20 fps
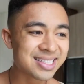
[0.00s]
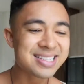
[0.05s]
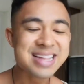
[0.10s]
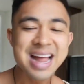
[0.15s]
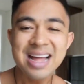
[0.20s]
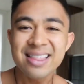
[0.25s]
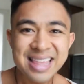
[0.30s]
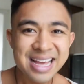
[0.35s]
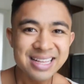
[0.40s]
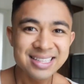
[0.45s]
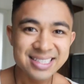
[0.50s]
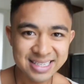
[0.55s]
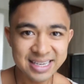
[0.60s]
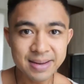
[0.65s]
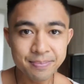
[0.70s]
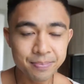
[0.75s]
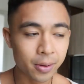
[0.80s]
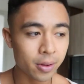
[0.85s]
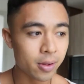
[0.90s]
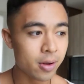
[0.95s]
it's not that
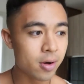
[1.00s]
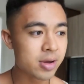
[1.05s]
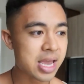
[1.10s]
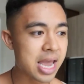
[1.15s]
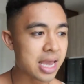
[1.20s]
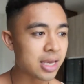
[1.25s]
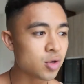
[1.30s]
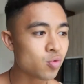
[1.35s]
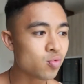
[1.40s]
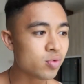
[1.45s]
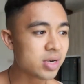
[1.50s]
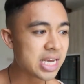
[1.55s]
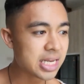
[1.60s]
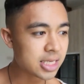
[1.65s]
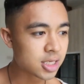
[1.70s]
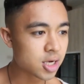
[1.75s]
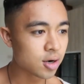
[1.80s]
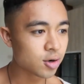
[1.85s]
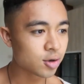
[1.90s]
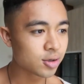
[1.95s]
simple, okay? You
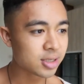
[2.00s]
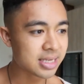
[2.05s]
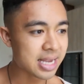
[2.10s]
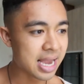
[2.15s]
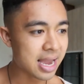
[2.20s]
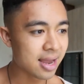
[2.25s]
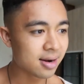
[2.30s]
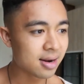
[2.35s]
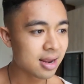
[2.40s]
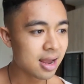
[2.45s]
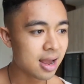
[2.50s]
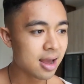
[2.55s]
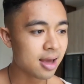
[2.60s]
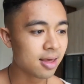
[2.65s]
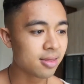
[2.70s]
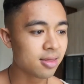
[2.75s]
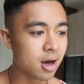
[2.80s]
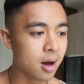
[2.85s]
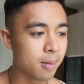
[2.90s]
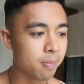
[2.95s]
need to understand
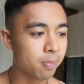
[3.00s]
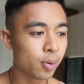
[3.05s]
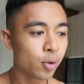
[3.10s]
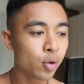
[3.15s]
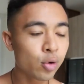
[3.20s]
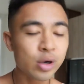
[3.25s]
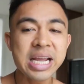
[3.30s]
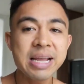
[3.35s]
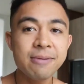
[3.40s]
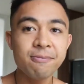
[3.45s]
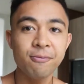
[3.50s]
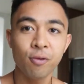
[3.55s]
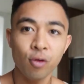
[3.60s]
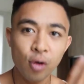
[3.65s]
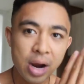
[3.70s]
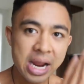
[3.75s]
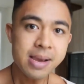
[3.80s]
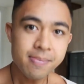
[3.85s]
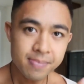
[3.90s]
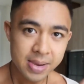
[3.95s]
the
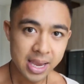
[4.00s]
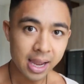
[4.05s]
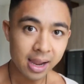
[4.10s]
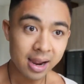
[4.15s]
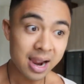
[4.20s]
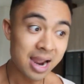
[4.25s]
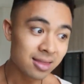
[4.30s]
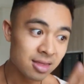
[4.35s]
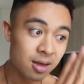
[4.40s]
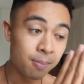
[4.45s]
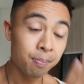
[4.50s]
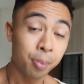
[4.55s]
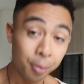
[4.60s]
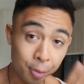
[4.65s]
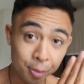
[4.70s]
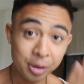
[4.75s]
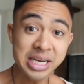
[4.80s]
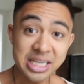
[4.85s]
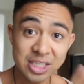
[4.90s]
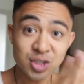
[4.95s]
pre-framing and the
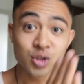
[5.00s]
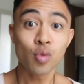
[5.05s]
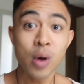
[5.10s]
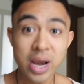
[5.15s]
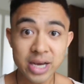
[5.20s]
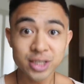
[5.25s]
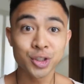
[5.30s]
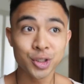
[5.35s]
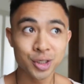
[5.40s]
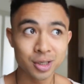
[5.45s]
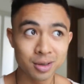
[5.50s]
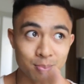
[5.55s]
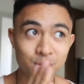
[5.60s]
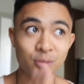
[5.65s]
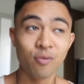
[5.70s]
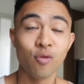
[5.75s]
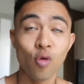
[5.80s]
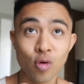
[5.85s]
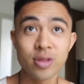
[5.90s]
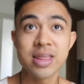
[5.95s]
persuasion
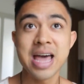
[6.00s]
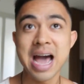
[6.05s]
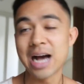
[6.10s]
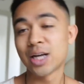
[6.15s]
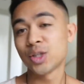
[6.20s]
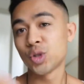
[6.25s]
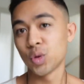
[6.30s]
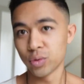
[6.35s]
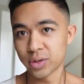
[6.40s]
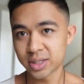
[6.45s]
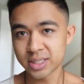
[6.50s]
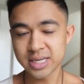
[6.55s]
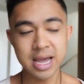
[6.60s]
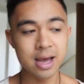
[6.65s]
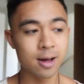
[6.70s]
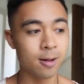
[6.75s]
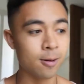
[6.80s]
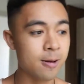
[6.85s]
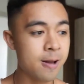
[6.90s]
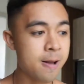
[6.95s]
before the actual
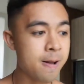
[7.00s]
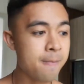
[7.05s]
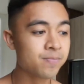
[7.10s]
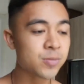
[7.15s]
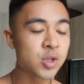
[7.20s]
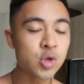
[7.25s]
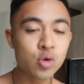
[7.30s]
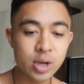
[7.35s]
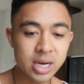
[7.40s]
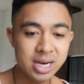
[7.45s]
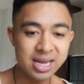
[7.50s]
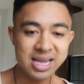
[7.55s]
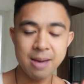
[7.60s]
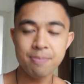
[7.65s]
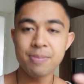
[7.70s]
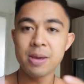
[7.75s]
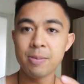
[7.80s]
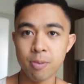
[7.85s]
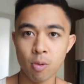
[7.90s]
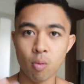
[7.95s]
sale. You need to
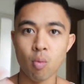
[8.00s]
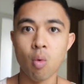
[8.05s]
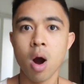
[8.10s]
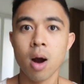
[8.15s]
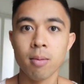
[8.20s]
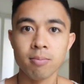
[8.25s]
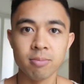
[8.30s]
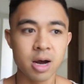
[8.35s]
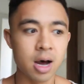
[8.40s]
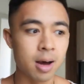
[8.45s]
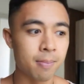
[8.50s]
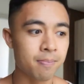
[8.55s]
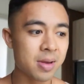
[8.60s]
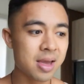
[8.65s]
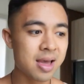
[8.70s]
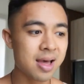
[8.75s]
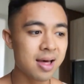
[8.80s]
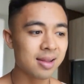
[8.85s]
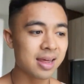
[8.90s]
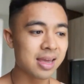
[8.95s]
get people warmed
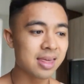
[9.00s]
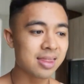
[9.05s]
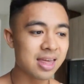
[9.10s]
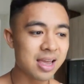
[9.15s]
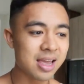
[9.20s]
up. Like,